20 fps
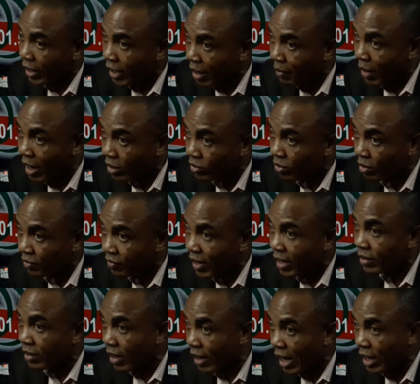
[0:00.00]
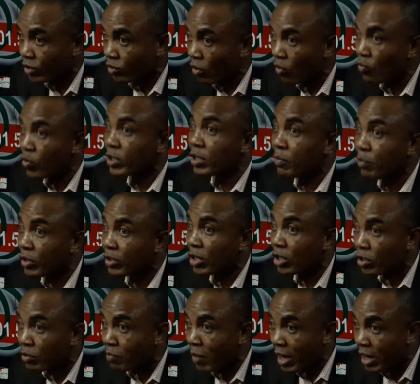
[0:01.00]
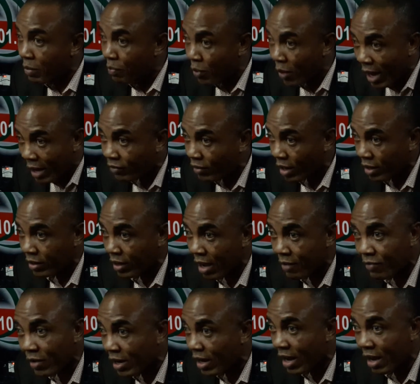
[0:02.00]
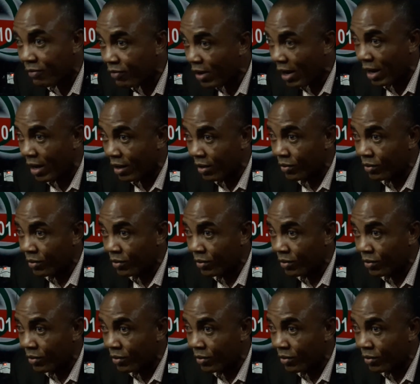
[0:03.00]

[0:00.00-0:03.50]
came out of that election, which the British manipulated heavily, heavily.